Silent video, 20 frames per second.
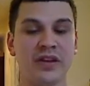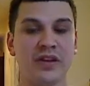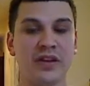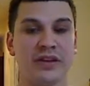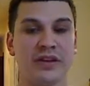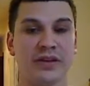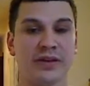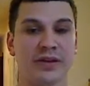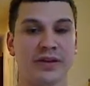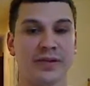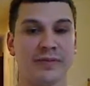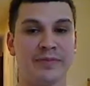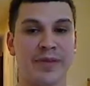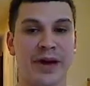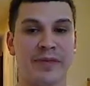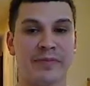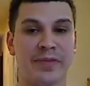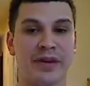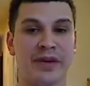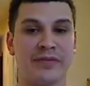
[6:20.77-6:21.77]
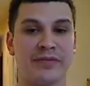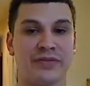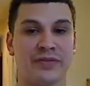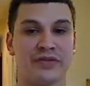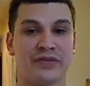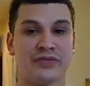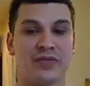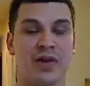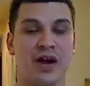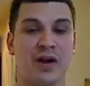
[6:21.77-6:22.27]
In Batman
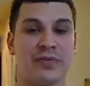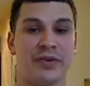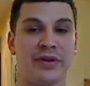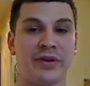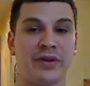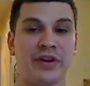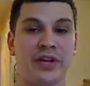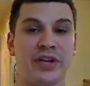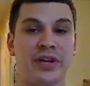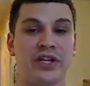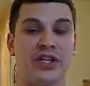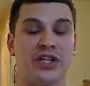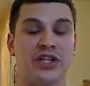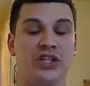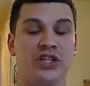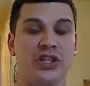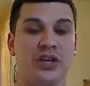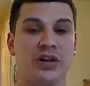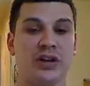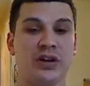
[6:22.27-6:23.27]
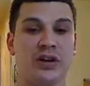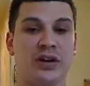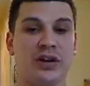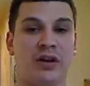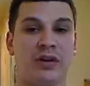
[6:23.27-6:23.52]
vs Robin, she